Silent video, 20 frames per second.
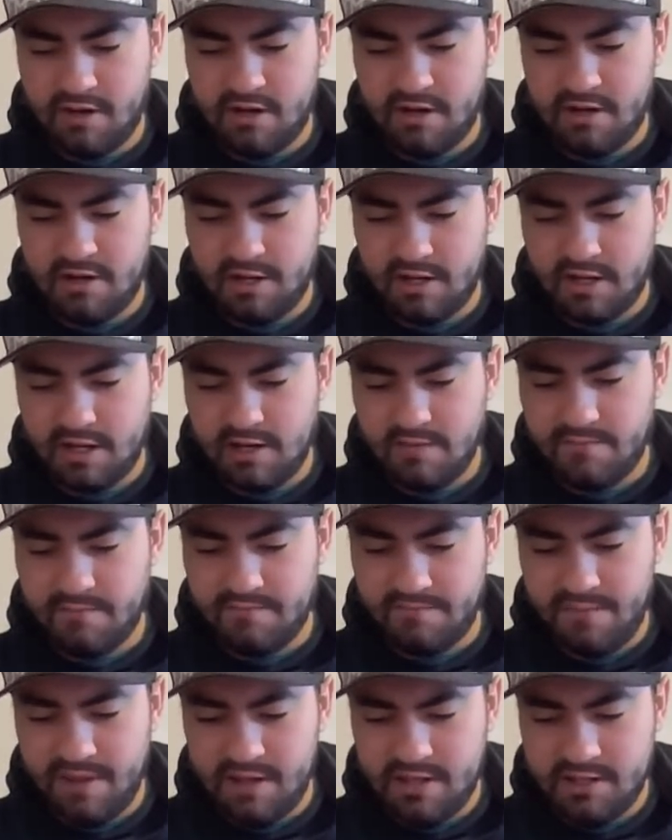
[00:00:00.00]
Okay,
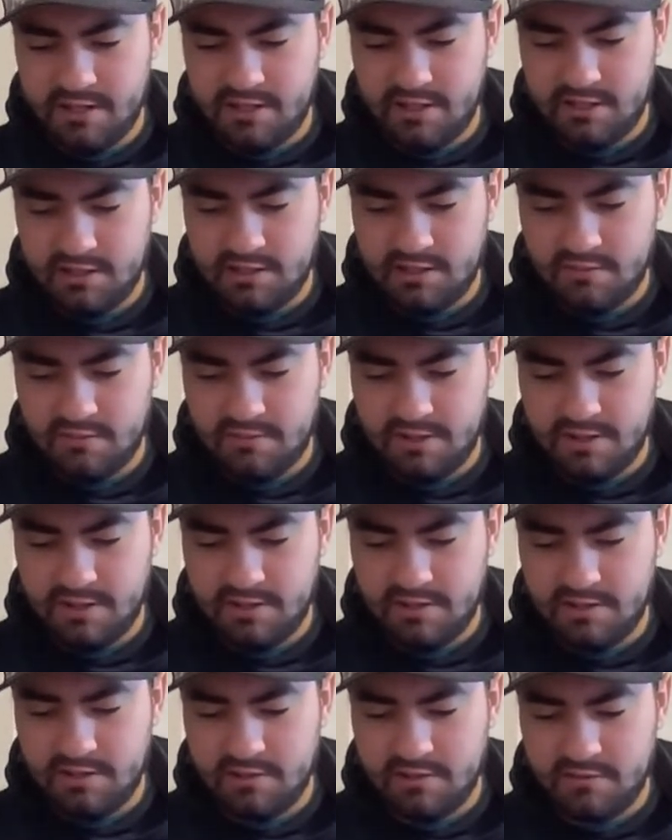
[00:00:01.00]
so I gotta
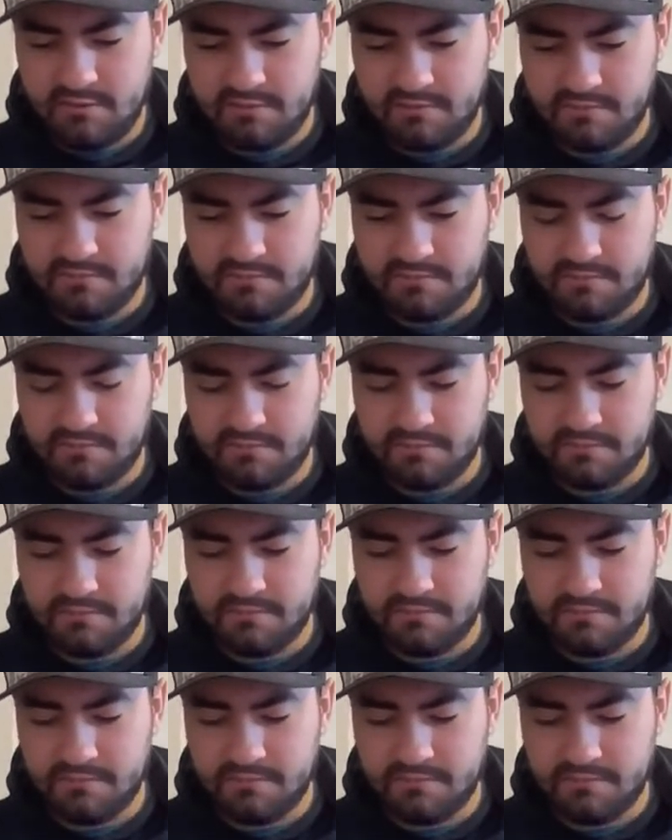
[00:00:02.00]
bend it a little bit.